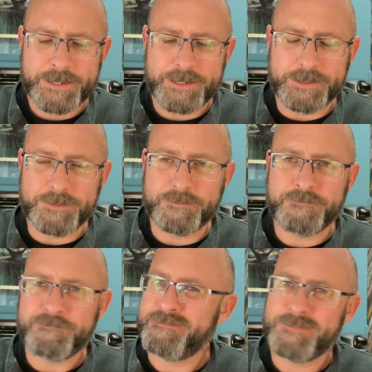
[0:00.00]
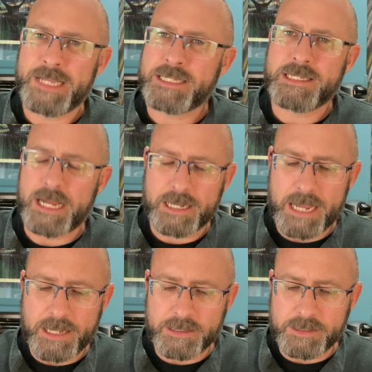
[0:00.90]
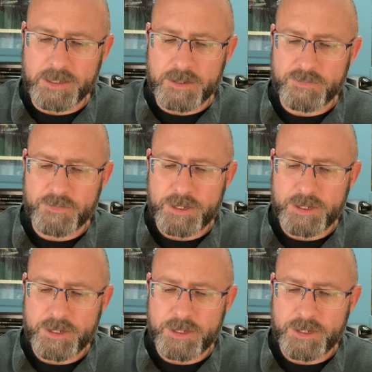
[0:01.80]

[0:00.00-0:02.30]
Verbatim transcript: And that's not godly love.